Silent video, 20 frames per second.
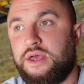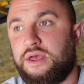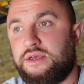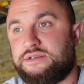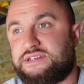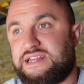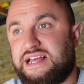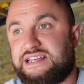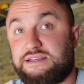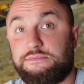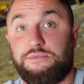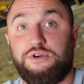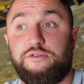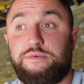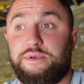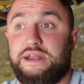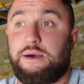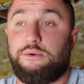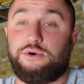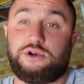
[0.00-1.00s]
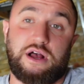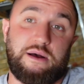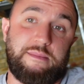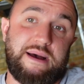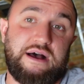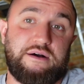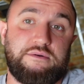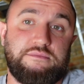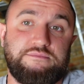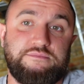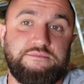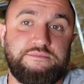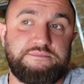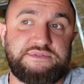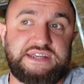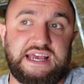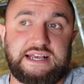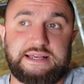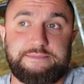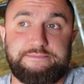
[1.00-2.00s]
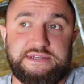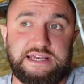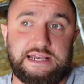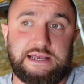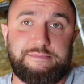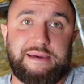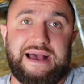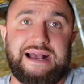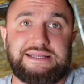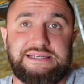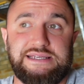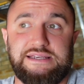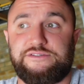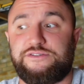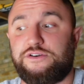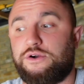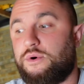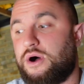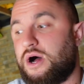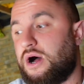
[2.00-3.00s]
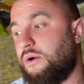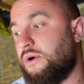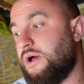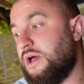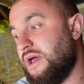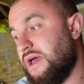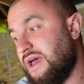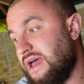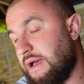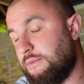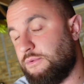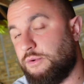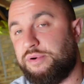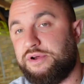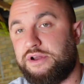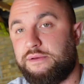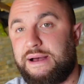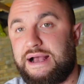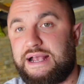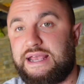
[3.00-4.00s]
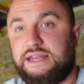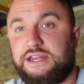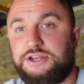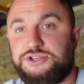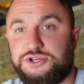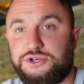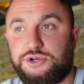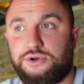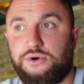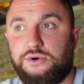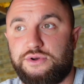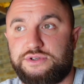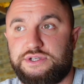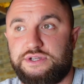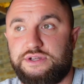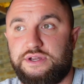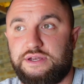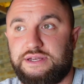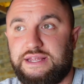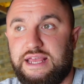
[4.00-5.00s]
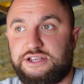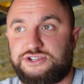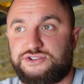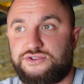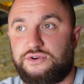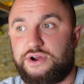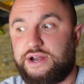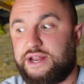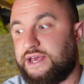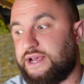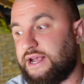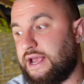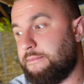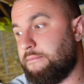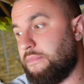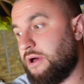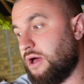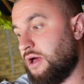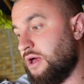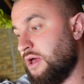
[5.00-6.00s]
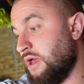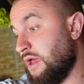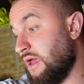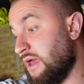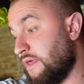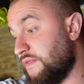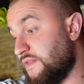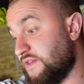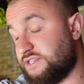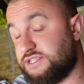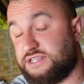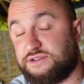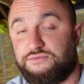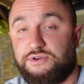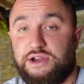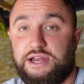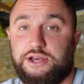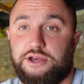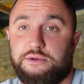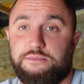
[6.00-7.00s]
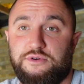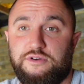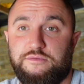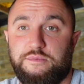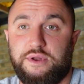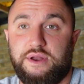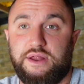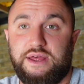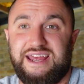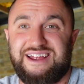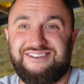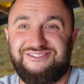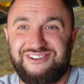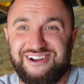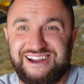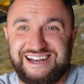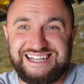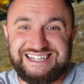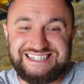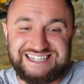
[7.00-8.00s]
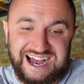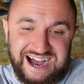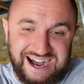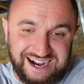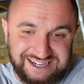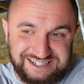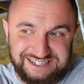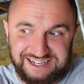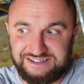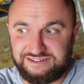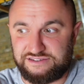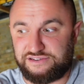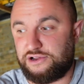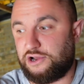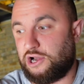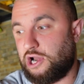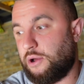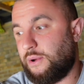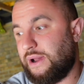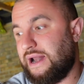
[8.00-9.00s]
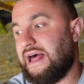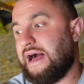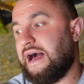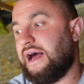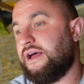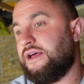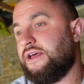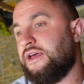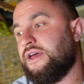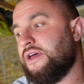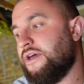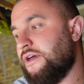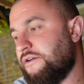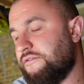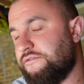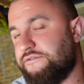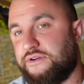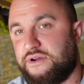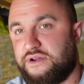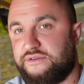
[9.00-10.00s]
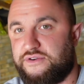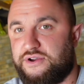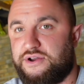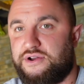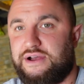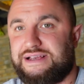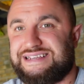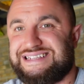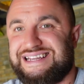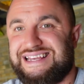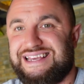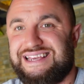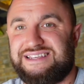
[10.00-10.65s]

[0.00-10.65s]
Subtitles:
So that's a movement that will come out, take a back seat for a while, and we'll put it back in due course and get strong at it again. But this is a really good movement. It really tucks into the lower lat very, very nicely.